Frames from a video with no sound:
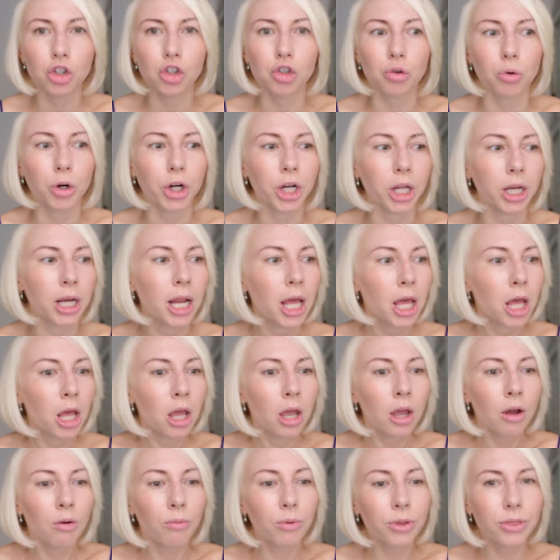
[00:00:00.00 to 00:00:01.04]
in Jordan
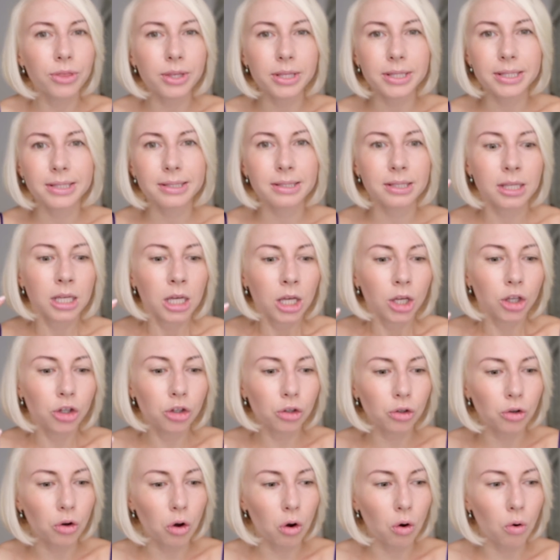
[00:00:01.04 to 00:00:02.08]
with this,
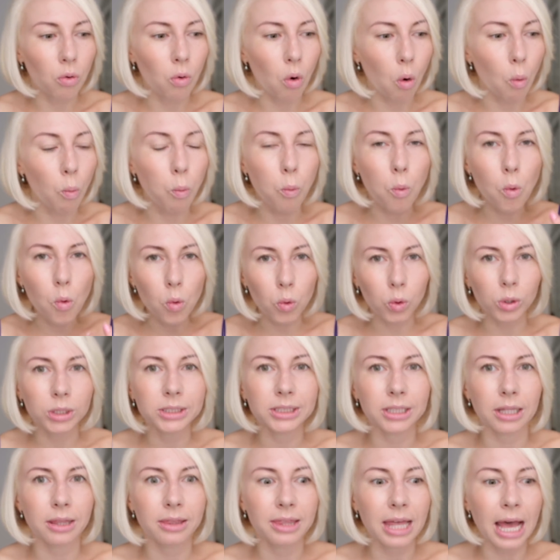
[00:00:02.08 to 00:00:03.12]
you know,
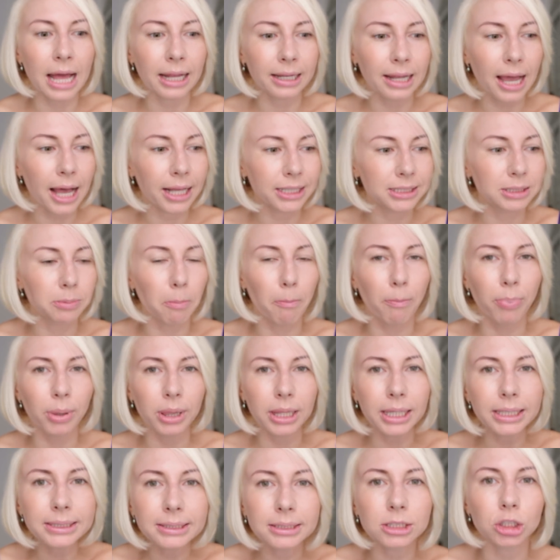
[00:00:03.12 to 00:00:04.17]
wound that has
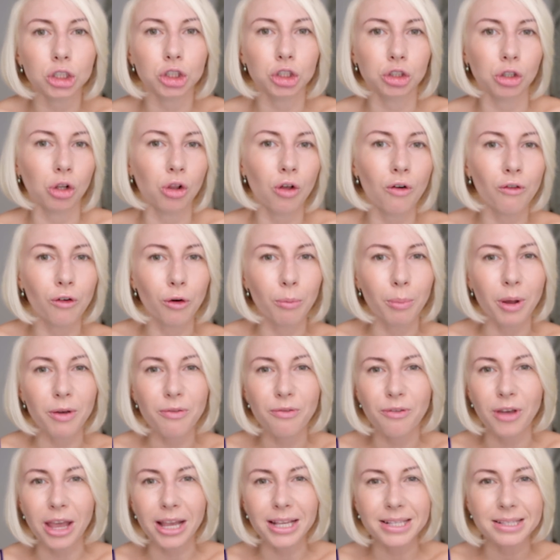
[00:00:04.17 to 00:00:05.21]
blisters all over my
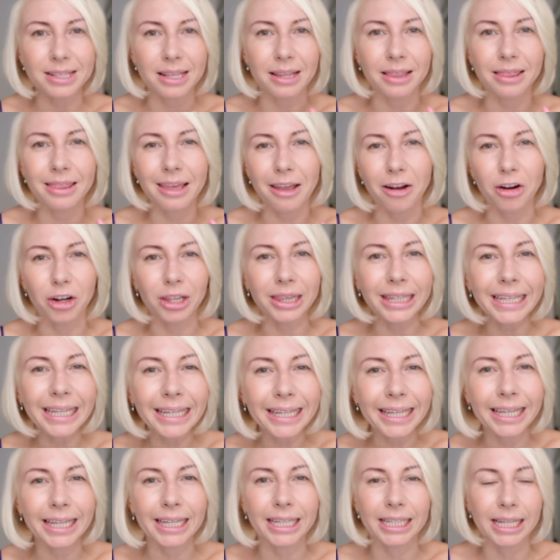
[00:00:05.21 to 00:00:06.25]
face, and they're
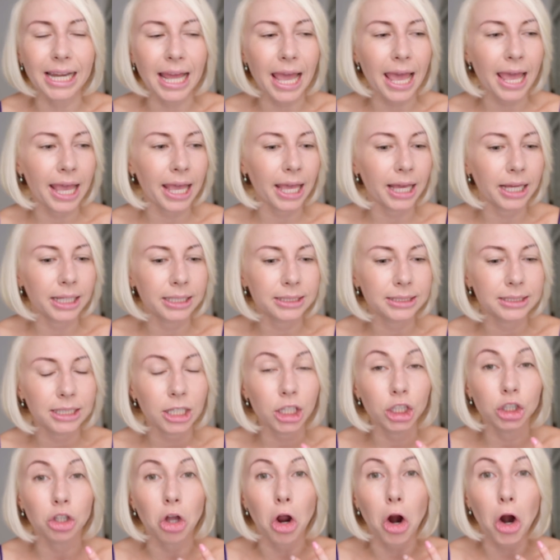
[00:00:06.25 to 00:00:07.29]
leaking, and
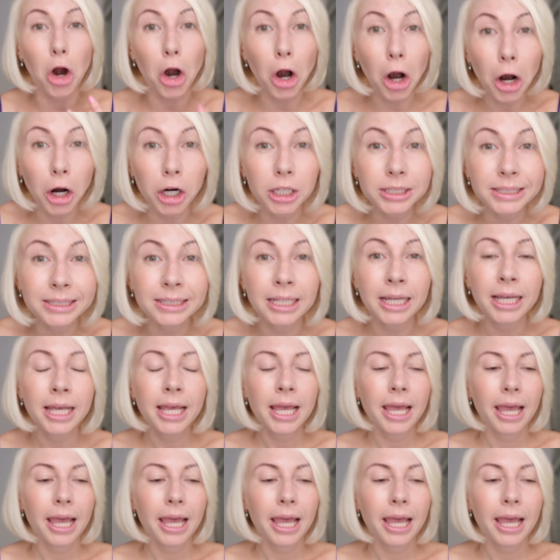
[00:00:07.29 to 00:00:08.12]
it hurts,